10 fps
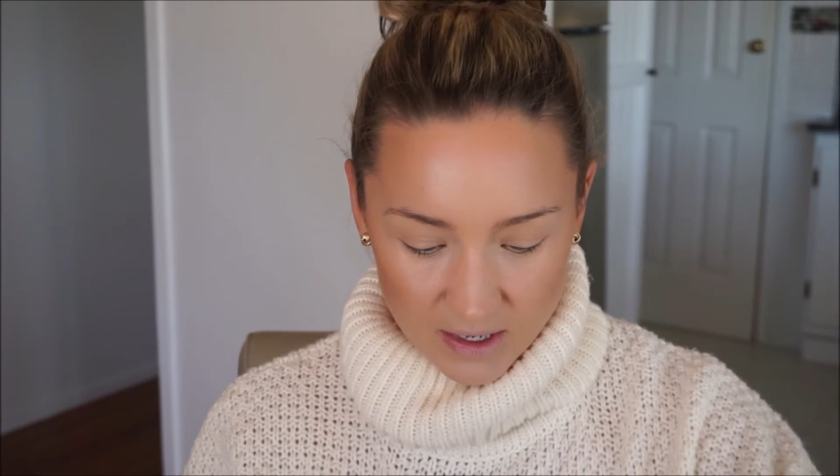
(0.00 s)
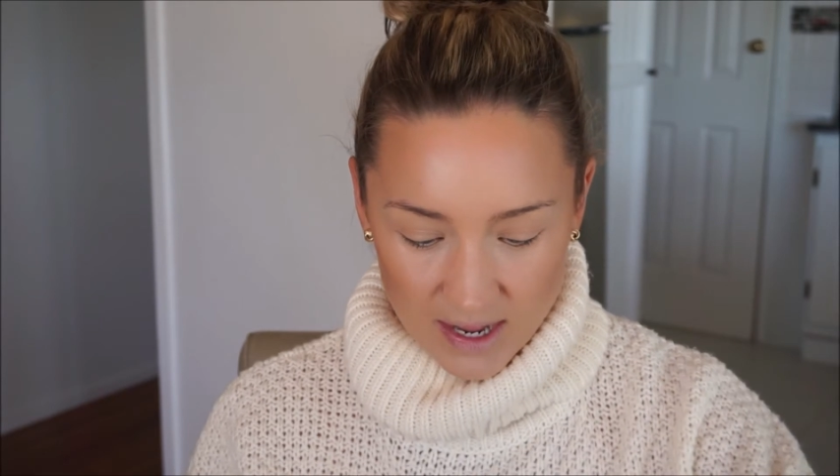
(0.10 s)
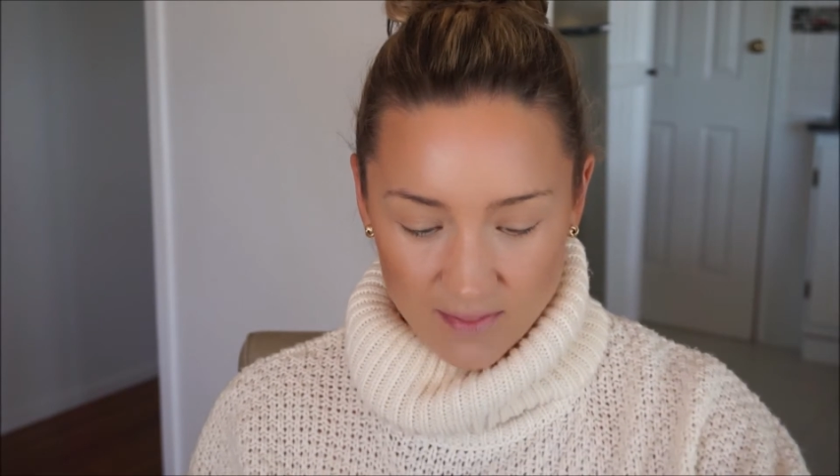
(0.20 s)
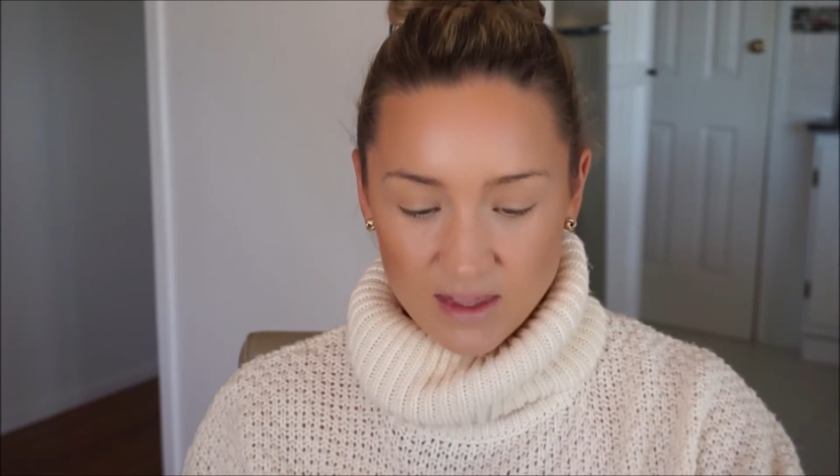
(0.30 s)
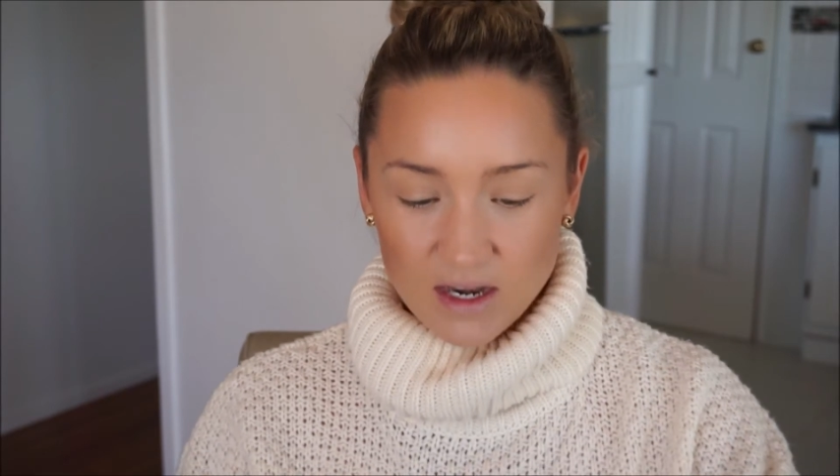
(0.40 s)

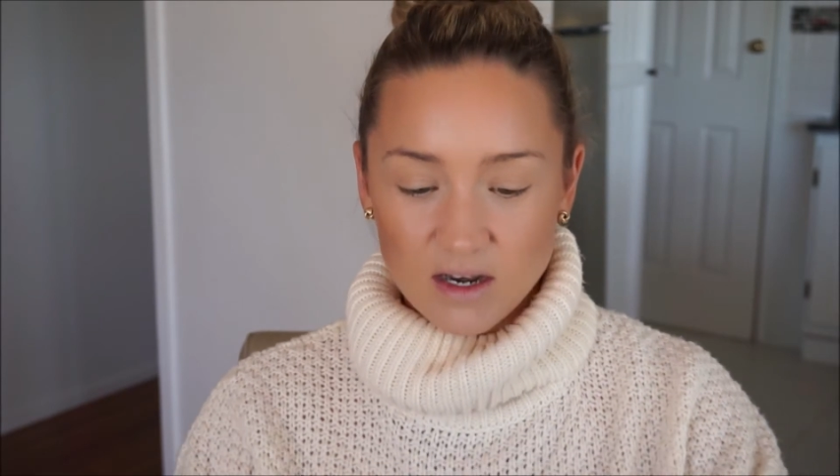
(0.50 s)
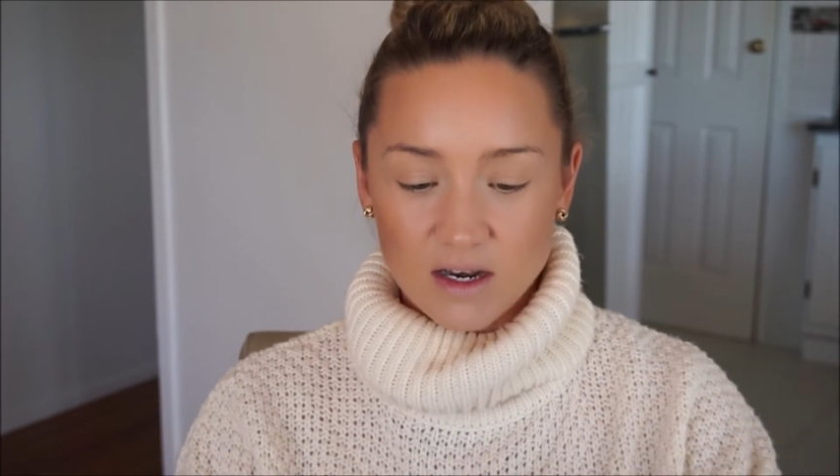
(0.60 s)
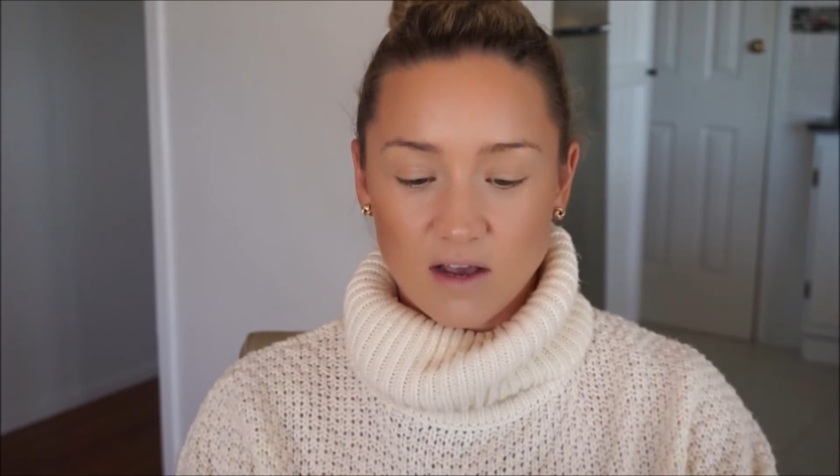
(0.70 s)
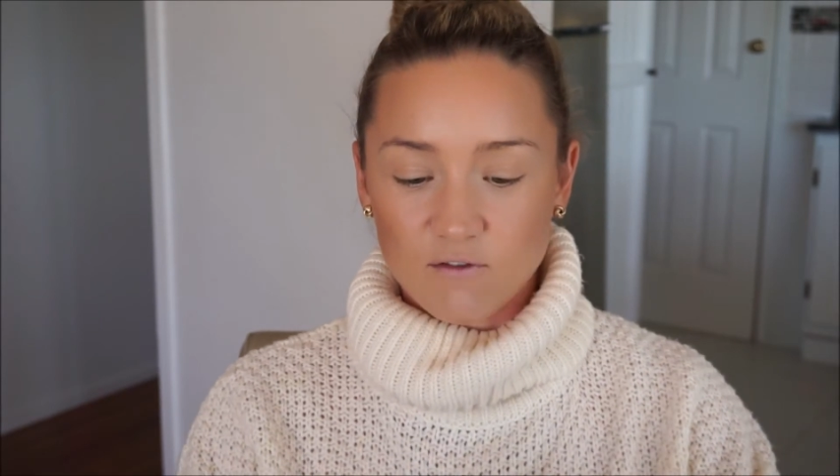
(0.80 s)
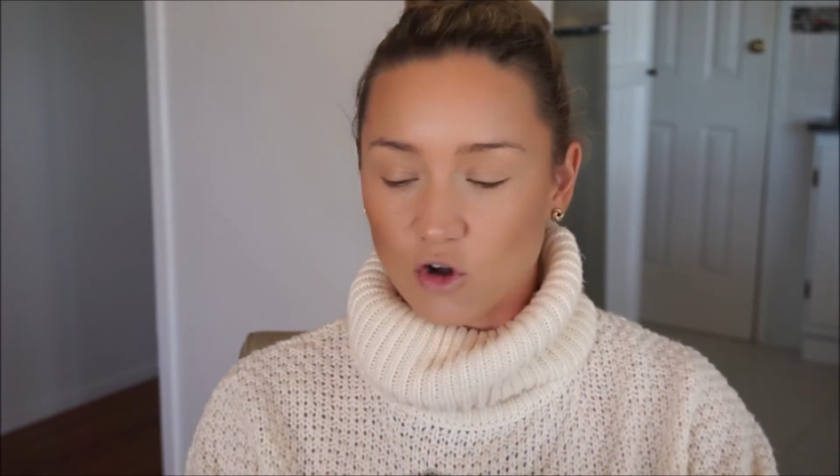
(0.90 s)
And then
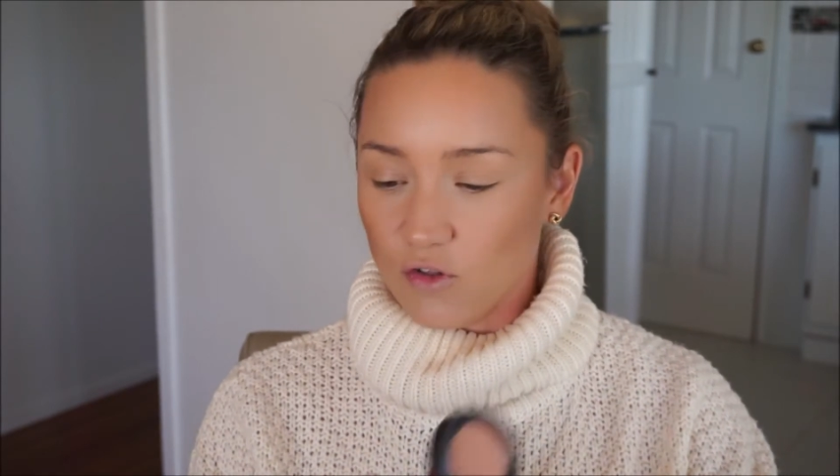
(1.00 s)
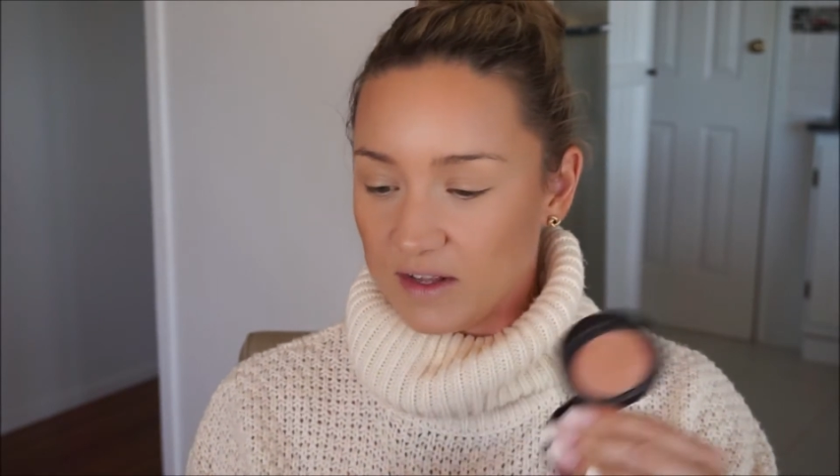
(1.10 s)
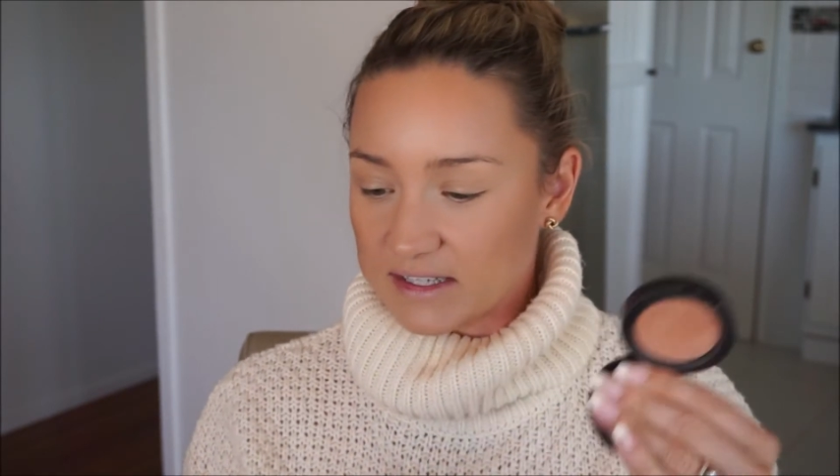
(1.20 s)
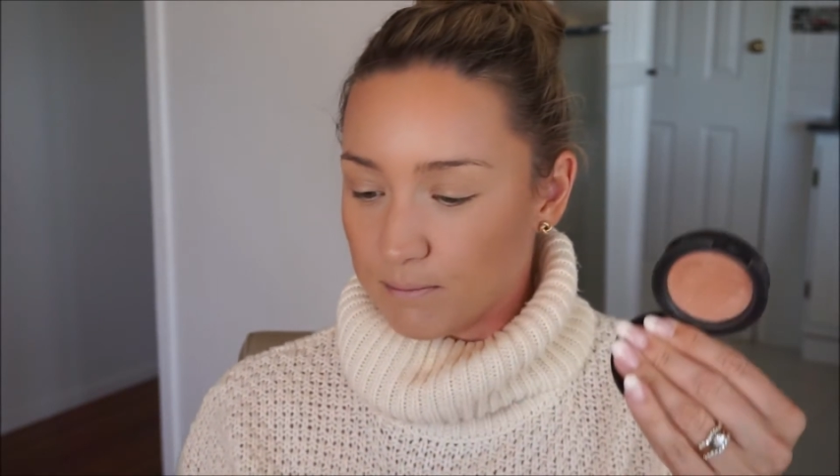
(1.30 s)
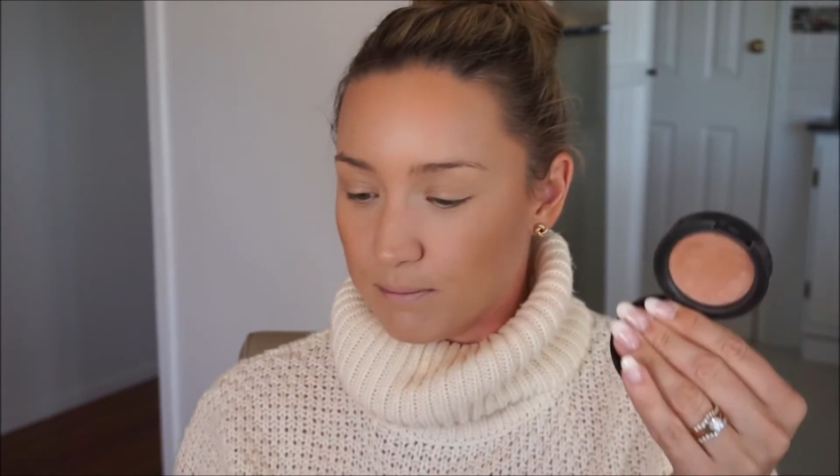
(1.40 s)
I've got
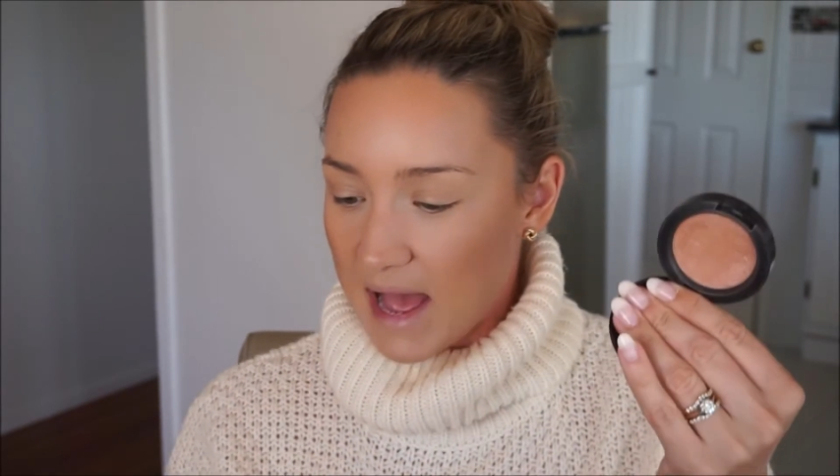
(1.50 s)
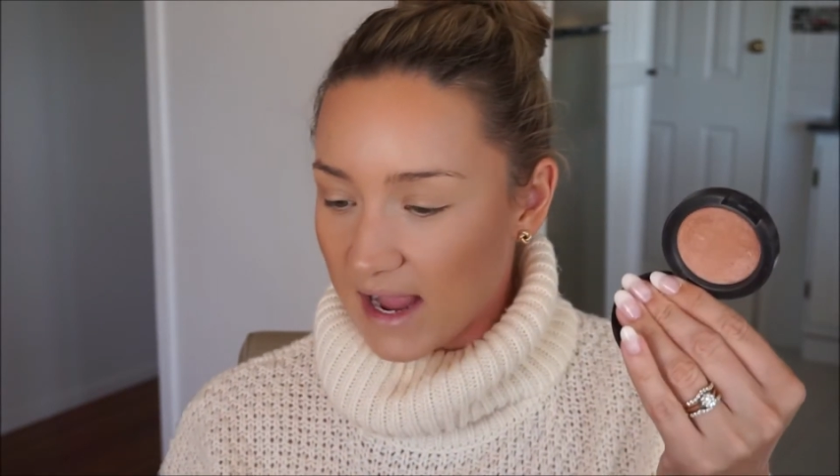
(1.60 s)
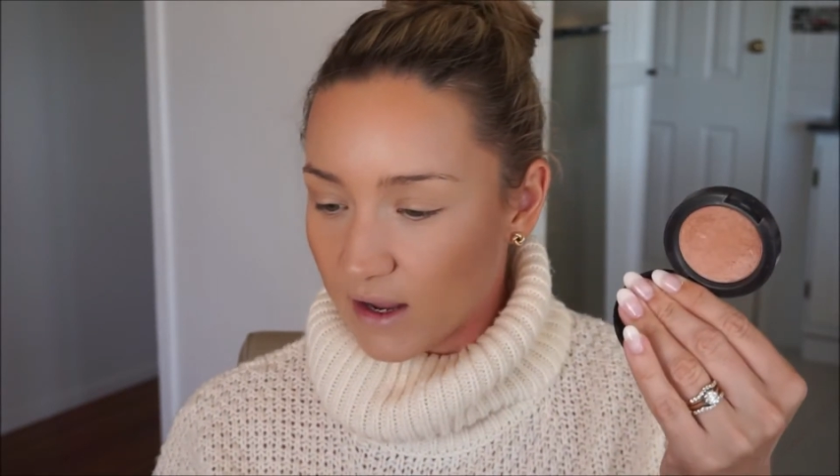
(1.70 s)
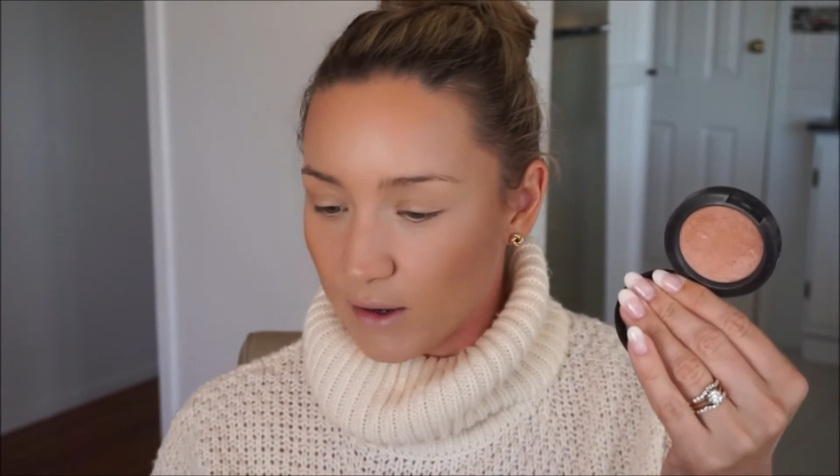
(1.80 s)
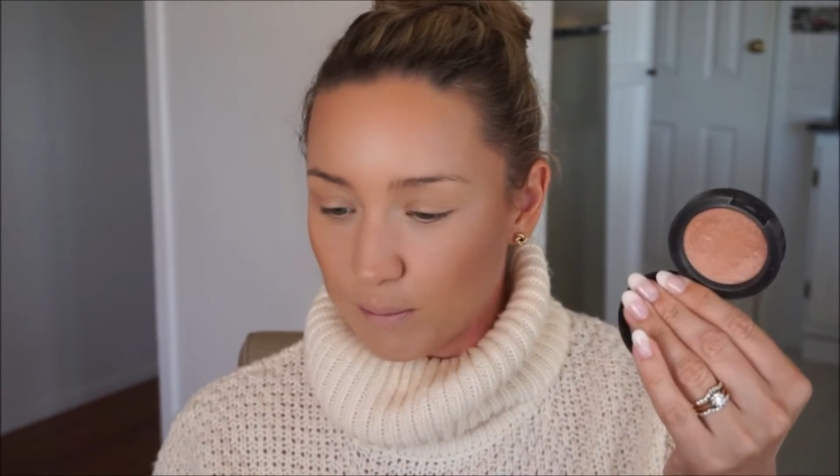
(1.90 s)
this MAC